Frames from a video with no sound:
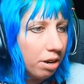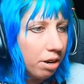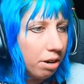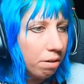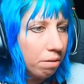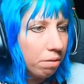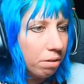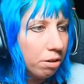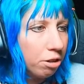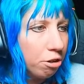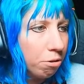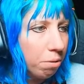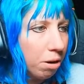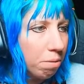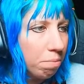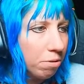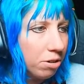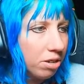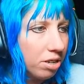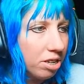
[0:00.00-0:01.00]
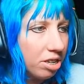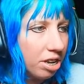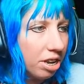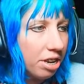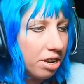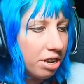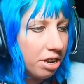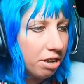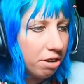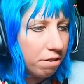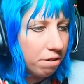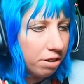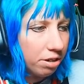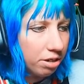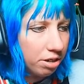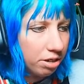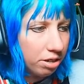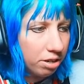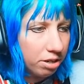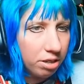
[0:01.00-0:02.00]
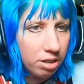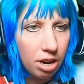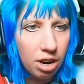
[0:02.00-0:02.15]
Oh, do I want to see it? Yeah, you can.